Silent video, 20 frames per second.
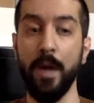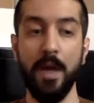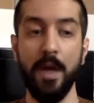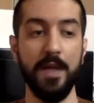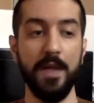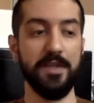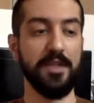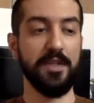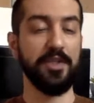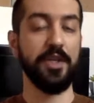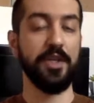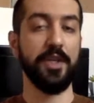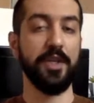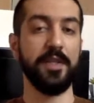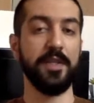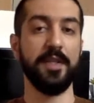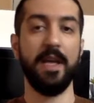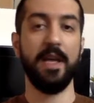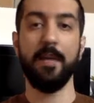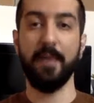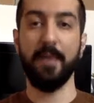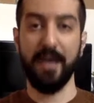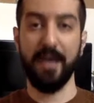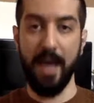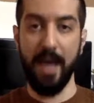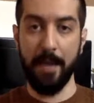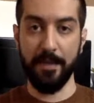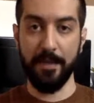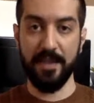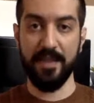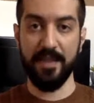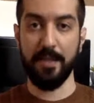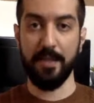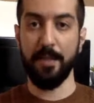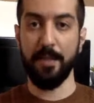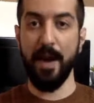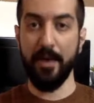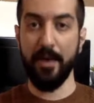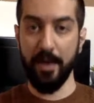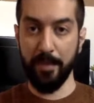such as the hippocampus and
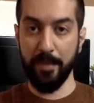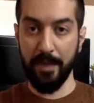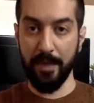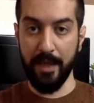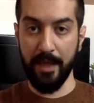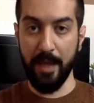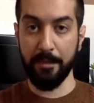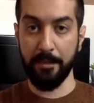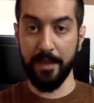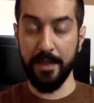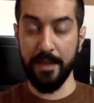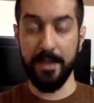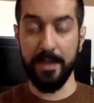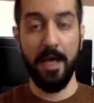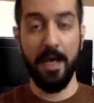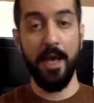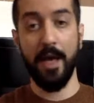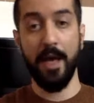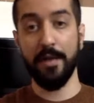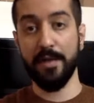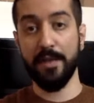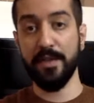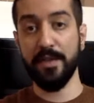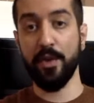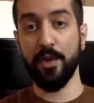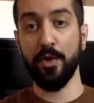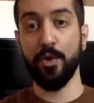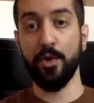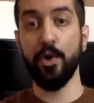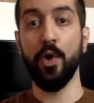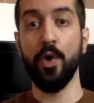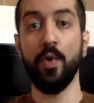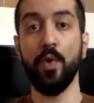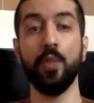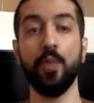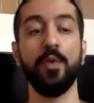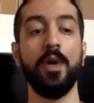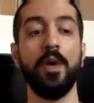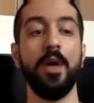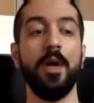parahippocampus, and these are known